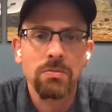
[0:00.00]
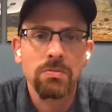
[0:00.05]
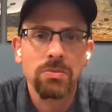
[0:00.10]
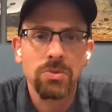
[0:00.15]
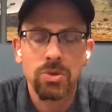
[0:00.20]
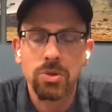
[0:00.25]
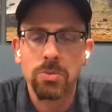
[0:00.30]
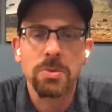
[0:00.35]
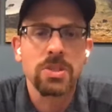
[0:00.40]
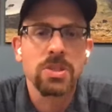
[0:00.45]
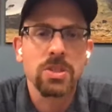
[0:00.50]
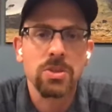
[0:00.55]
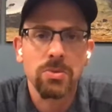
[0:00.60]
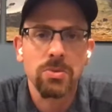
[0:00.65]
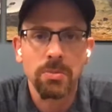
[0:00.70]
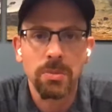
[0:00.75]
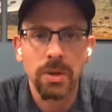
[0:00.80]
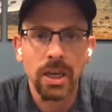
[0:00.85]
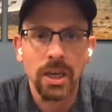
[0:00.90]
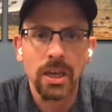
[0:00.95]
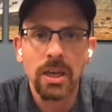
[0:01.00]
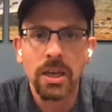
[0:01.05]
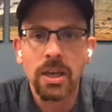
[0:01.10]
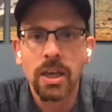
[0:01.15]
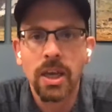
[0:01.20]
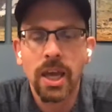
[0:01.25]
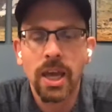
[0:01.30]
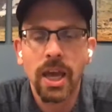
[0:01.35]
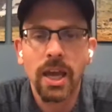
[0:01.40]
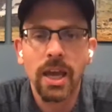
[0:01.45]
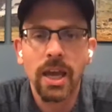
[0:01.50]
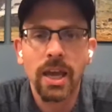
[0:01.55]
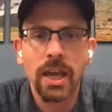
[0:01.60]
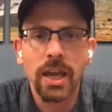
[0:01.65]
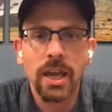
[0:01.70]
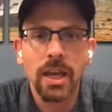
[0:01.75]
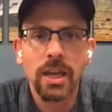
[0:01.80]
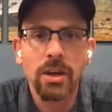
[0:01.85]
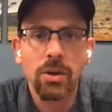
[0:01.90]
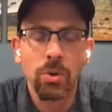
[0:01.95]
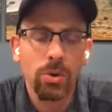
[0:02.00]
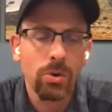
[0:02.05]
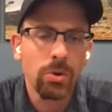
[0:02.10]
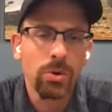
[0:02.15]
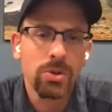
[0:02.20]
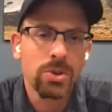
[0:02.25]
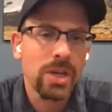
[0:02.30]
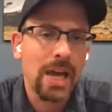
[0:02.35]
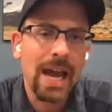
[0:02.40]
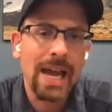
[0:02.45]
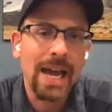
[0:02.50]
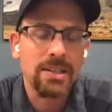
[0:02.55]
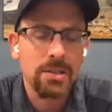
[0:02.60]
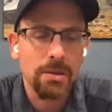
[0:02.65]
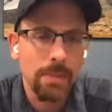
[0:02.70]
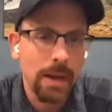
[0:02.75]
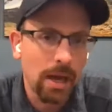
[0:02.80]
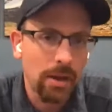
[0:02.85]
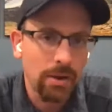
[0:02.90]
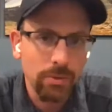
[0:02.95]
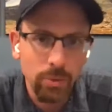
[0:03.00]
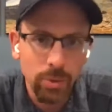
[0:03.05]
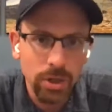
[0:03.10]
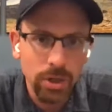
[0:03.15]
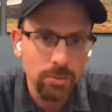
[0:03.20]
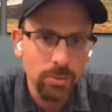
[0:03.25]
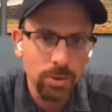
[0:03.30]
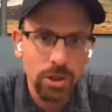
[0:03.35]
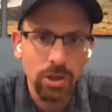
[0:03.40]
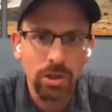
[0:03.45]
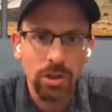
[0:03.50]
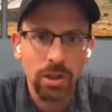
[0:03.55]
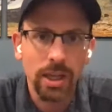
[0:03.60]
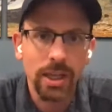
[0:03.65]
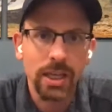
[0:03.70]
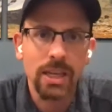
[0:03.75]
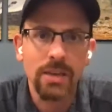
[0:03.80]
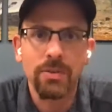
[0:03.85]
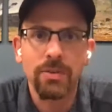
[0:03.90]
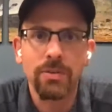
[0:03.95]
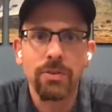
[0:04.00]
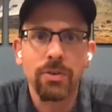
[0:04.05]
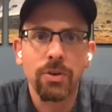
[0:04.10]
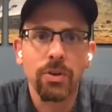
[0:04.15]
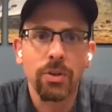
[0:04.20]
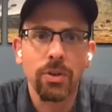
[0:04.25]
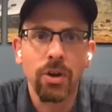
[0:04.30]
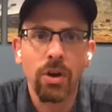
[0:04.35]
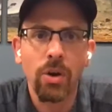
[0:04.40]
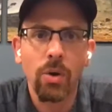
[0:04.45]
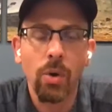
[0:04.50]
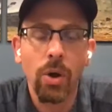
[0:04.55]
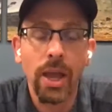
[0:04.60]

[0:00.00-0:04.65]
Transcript: do business with me, and or to ask about what it would look like even further.